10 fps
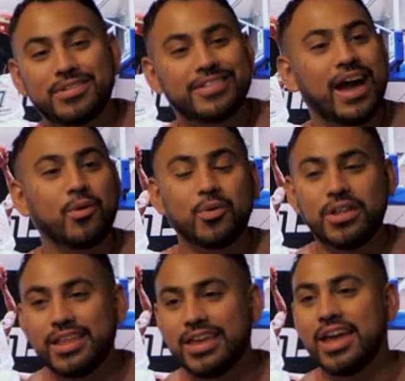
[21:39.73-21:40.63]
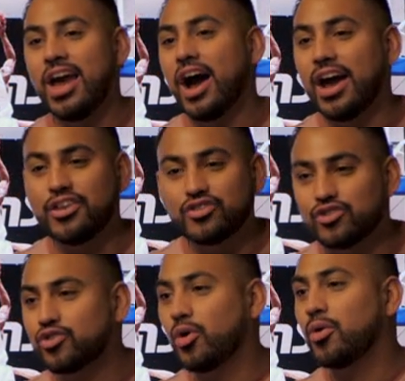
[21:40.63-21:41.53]
It's not really a
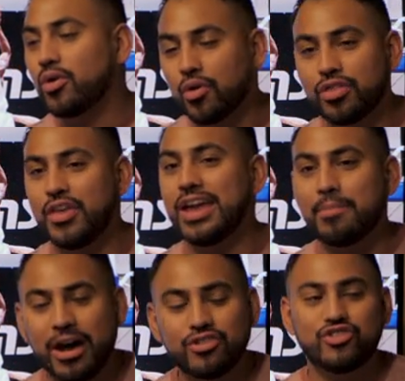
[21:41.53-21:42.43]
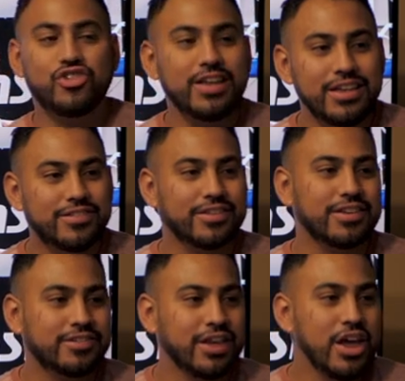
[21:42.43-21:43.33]
historical thing about
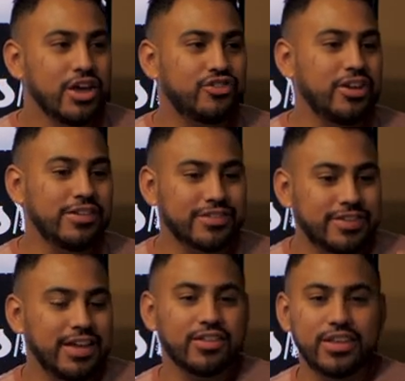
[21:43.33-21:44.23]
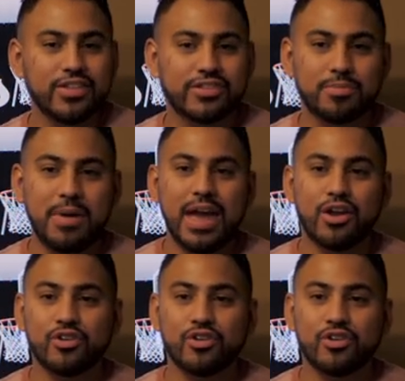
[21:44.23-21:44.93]
Jesus healing this man,